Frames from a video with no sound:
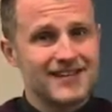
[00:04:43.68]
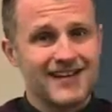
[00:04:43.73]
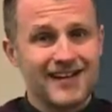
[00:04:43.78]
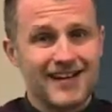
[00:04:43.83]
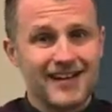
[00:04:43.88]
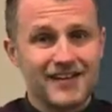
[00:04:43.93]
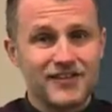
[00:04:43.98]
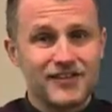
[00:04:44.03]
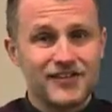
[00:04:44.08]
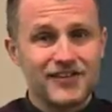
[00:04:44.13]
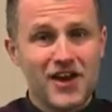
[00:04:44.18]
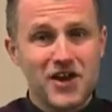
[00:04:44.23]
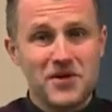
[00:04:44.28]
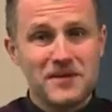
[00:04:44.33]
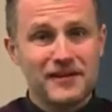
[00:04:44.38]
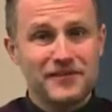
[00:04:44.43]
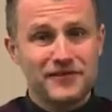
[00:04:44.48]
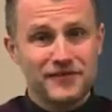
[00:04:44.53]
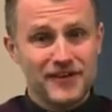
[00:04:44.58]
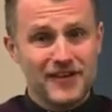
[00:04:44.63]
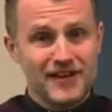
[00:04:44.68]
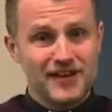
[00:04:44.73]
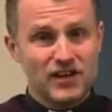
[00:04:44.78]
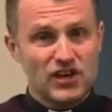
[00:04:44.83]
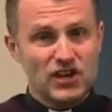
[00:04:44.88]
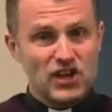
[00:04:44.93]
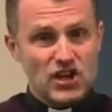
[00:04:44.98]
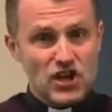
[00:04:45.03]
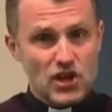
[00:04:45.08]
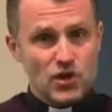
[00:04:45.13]
And so, if
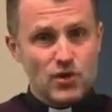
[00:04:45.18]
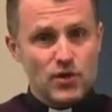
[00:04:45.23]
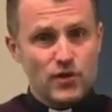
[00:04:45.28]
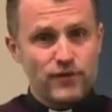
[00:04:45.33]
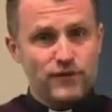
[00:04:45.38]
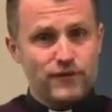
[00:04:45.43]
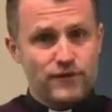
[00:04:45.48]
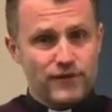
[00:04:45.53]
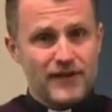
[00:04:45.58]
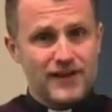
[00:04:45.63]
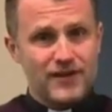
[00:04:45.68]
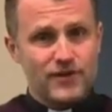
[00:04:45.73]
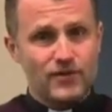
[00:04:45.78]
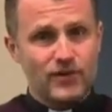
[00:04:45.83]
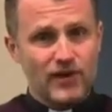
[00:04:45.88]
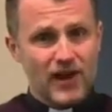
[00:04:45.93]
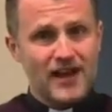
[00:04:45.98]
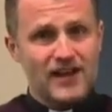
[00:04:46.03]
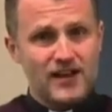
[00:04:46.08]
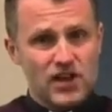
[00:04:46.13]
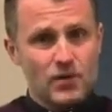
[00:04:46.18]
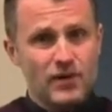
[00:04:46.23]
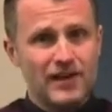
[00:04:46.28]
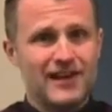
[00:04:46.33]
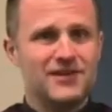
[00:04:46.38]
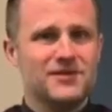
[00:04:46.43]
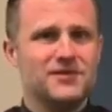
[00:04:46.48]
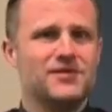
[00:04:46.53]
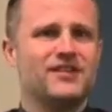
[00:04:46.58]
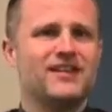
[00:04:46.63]
you feel like you are
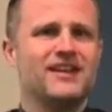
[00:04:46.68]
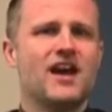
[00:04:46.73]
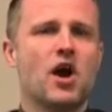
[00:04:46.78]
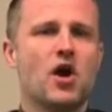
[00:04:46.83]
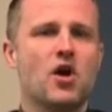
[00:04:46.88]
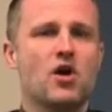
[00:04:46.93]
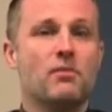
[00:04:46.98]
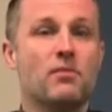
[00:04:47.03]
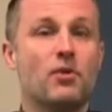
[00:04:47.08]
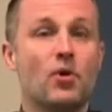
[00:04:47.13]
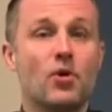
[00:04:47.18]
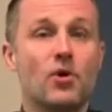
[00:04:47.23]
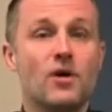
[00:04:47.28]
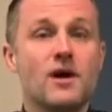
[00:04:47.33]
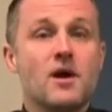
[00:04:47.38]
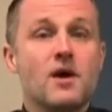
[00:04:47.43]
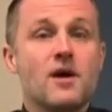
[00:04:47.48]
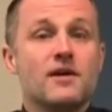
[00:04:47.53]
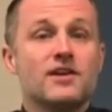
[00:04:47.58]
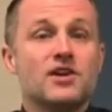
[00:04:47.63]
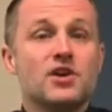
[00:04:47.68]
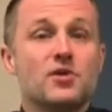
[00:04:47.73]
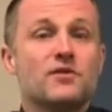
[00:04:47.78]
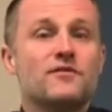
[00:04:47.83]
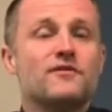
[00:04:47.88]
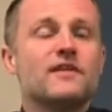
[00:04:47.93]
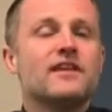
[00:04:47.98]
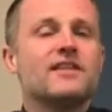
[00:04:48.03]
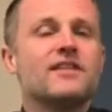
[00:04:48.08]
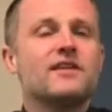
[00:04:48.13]
losing hope or you,
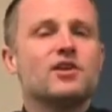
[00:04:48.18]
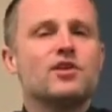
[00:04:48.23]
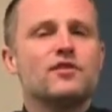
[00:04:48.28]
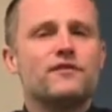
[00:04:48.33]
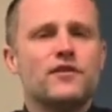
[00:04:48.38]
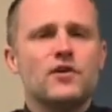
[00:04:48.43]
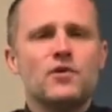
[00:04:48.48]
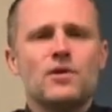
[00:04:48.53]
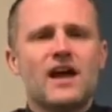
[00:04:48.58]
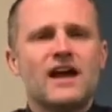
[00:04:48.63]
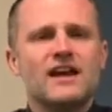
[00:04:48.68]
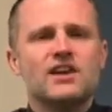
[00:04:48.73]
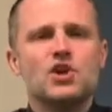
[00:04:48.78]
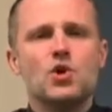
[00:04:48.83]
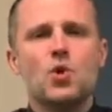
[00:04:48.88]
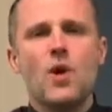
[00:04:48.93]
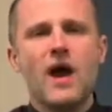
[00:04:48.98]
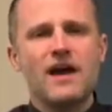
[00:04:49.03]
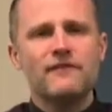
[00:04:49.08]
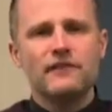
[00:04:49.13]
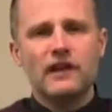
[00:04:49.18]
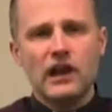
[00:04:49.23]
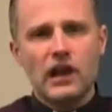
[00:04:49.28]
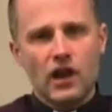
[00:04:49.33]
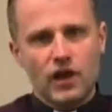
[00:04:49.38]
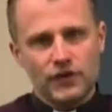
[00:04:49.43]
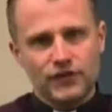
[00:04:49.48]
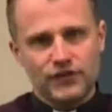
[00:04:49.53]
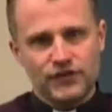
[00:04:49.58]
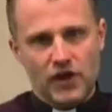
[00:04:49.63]
have, you feel like you have
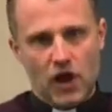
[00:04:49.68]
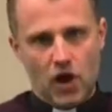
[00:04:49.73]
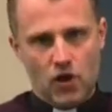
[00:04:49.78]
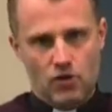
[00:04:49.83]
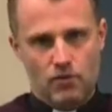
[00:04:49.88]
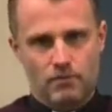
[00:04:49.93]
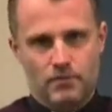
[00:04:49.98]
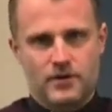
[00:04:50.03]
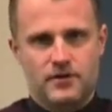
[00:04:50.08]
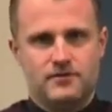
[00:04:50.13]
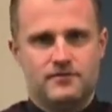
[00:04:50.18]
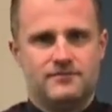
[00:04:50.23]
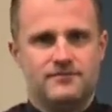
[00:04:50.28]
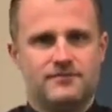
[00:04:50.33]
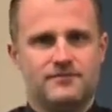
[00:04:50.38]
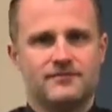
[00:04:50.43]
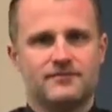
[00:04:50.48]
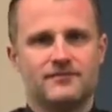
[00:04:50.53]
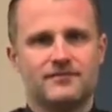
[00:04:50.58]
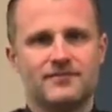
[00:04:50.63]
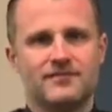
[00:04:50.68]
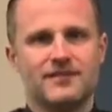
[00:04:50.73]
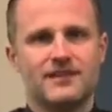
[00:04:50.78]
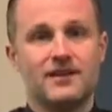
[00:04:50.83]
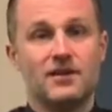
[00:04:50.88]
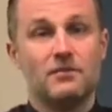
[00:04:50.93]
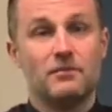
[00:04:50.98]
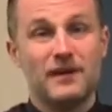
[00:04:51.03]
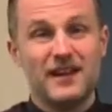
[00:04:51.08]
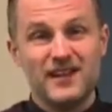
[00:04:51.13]
lost hope,
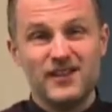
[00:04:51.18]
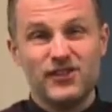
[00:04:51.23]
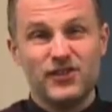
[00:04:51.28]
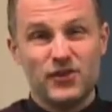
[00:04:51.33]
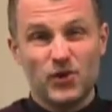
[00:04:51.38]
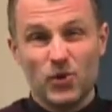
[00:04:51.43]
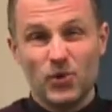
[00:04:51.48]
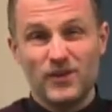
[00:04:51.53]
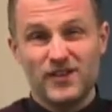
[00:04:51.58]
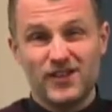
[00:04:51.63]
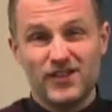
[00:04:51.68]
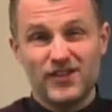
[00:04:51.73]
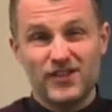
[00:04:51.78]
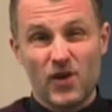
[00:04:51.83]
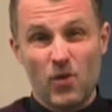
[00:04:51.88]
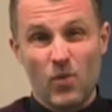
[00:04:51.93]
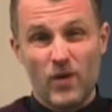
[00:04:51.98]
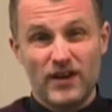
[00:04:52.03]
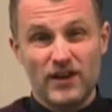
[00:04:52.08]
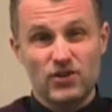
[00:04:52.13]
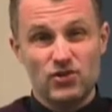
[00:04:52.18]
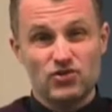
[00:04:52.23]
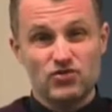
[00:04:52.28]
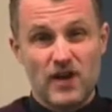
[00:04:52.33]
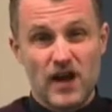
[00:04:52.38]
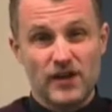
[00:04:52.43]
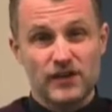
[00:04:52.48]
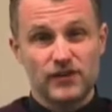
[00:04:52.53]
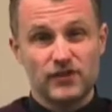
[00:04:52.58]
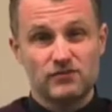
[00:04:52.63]
please talk to someone you
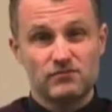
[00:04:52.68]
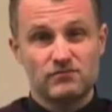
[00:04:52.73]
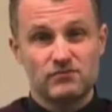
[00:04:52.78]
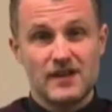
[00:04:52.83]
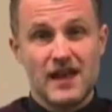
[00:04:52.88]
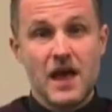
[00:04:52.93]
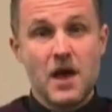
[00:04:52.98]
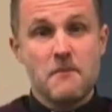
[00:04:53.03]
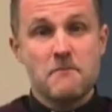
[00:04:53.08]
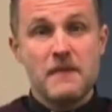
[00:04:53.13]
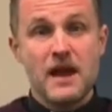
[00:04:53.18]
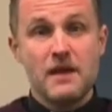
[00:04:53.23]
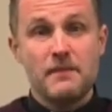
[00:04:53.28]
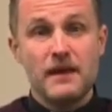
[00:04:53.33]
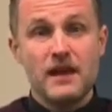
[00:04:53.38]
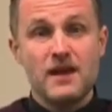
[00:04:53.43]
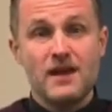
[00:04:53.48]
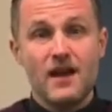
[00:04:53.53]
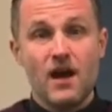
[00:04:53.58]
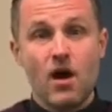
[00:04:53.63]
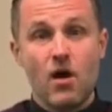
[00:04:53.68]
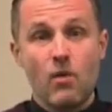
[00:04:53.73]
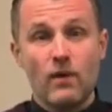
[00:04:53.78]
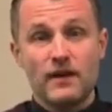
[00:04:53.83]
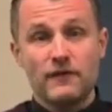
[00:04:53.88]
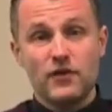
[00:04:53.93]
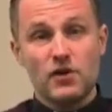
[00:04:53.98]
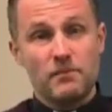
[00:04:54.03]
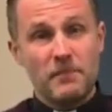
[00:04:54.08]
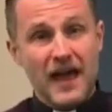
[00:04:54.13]
trust. Maybe uh, one
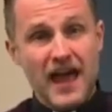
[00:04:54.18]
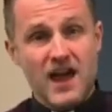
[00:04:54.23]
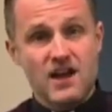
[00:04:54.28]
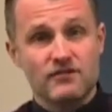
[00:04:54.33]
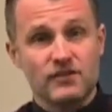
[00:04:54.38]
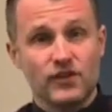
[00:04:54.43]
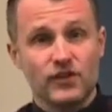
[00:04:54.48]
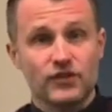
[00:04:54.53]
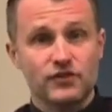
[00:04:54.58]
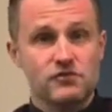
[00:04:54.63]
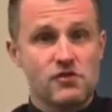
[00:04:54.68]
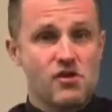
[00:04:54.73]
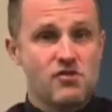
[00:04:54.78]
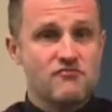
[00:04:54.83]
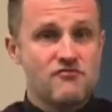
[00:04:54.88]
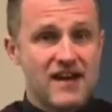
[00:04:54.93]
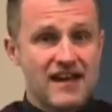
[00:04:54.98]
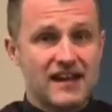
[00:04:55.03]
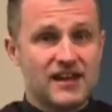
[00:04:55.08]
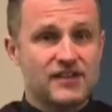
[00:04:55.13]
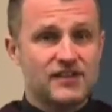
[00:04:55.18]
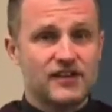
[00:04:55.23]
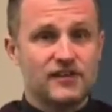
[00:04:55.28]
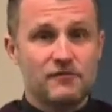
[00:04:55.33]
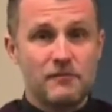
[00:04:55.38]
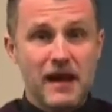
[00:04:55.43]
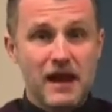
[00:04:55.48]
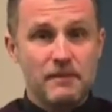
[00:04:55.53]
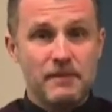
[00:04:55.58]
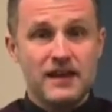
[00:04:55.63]
of your parents or a relative,
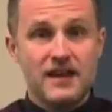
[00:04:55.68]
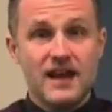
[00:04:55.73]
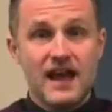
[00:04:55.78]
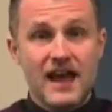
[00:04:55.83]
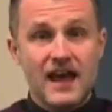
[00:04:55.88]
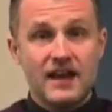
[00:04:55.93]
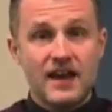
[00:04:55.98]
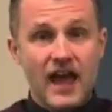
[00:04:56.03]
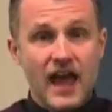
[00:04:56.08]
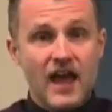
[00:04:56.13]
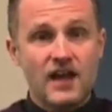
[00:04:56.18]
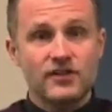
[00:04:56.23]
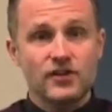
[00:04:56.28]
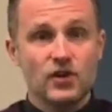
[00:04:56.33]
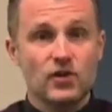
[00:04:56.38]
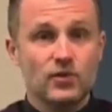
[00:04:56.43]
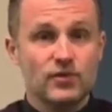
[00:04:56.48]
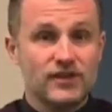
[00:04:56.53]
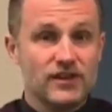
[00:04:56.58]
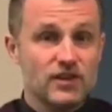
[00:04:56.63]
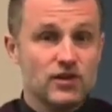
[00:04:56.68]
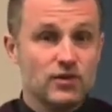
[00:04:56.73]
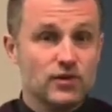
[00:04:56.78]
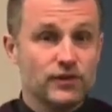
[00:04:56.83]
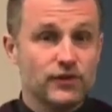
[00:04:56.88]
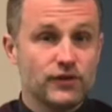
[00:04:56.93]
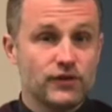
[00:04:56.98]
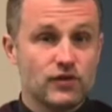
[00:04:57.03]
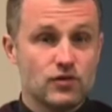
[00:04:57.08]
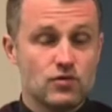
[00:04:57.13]
maybe an adult in your
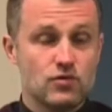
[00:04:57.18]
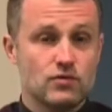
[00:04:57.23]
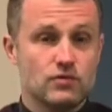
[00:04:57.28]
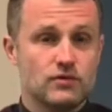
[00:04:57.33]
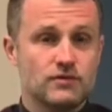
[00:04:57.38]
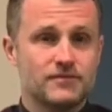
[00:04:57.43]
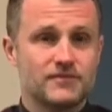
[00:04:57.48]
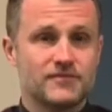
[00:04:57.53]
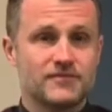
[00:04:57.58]
school.